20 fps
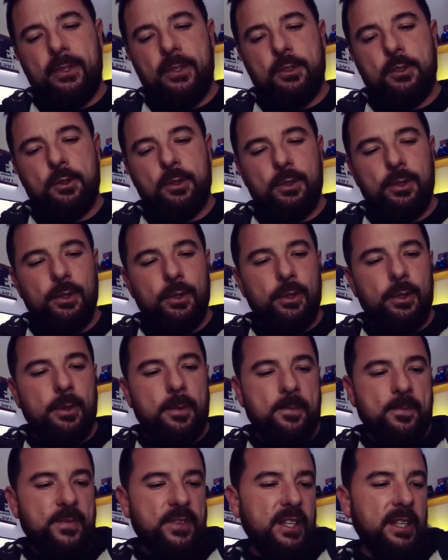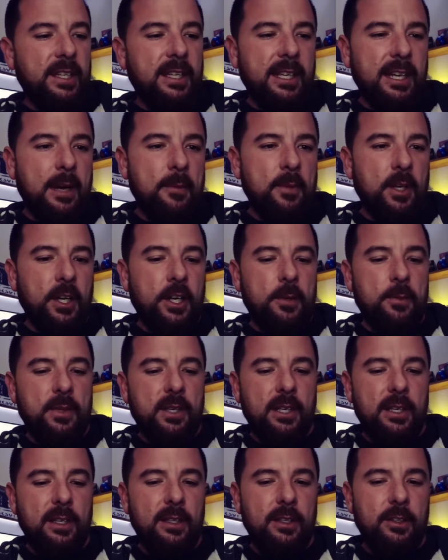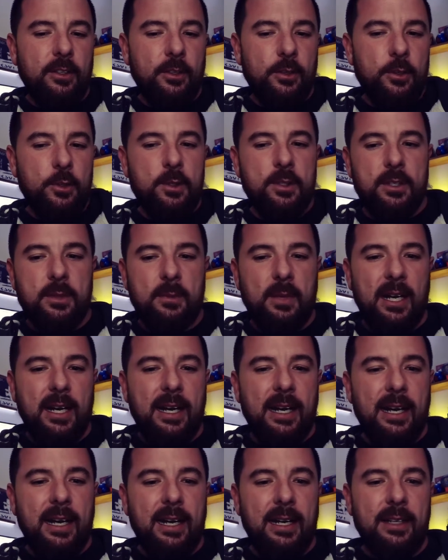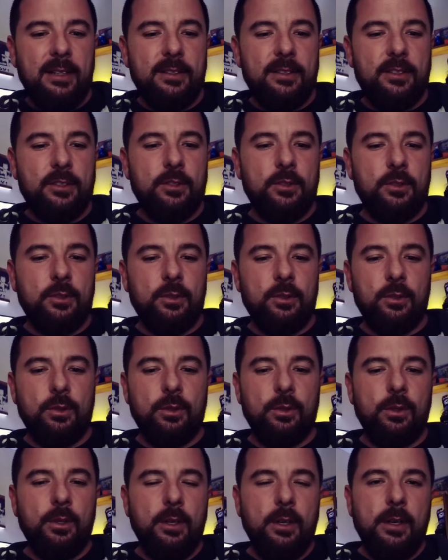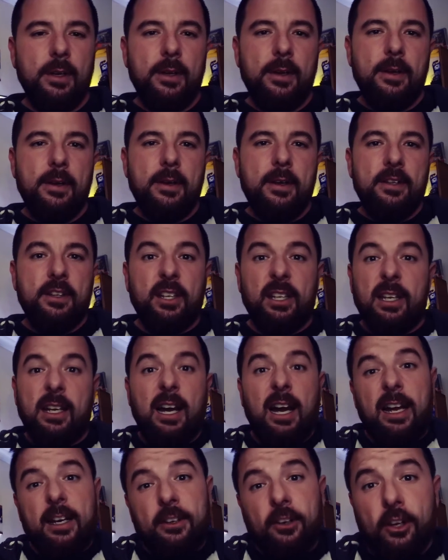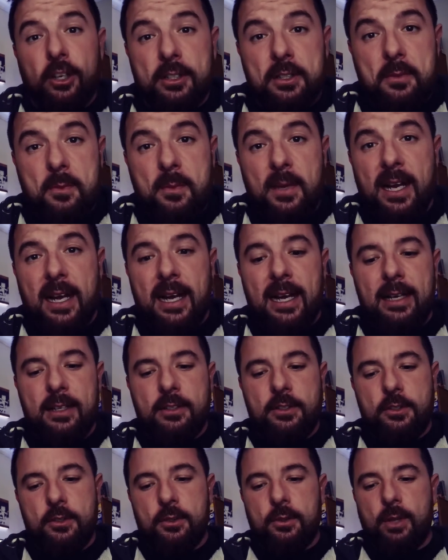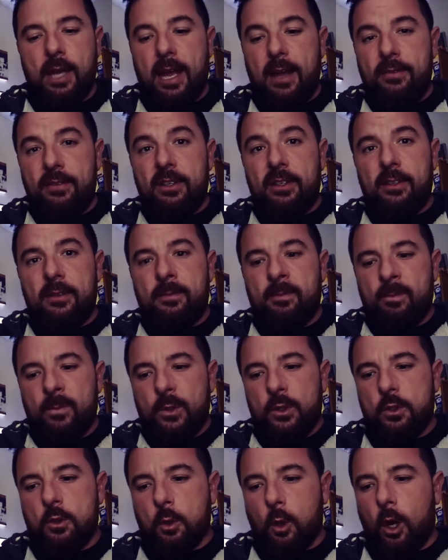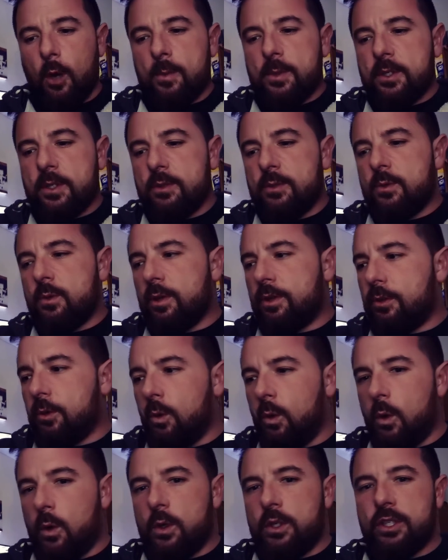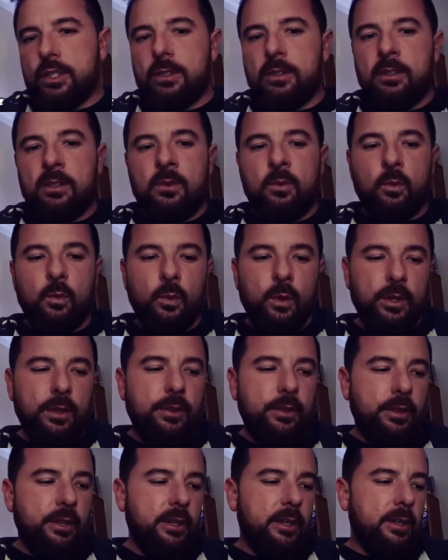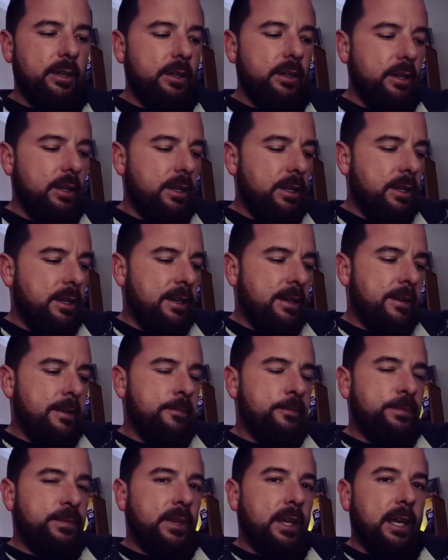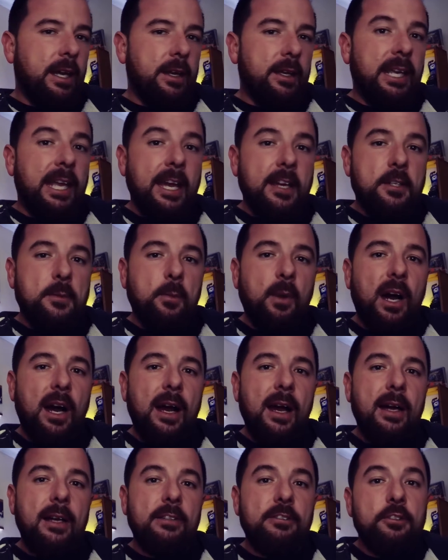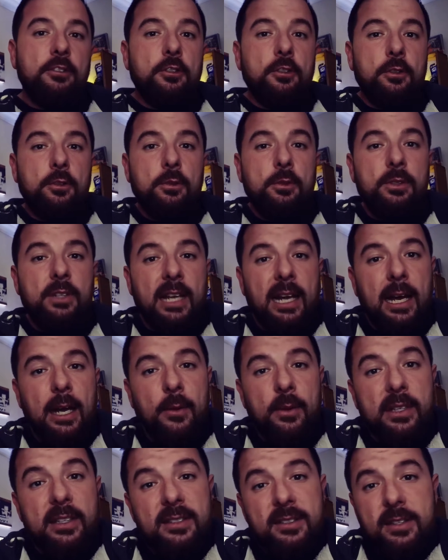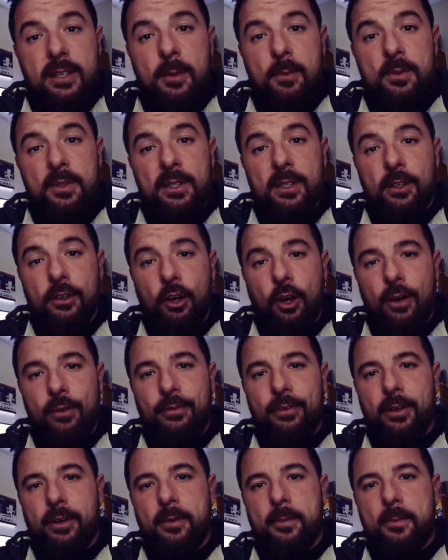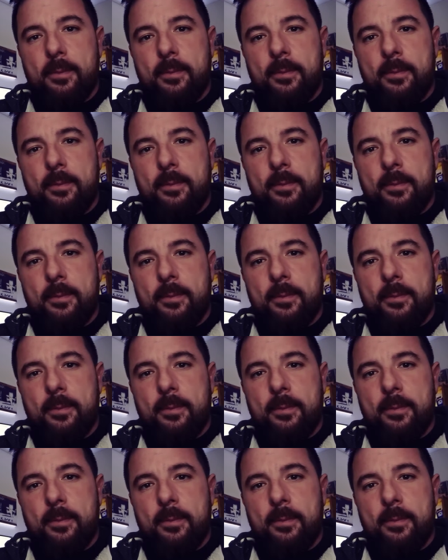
To thinking I'm going to be losing my house, to thinking I'd lost my house, to having two options with the auction, with the cash buyer, to now accepting an offer.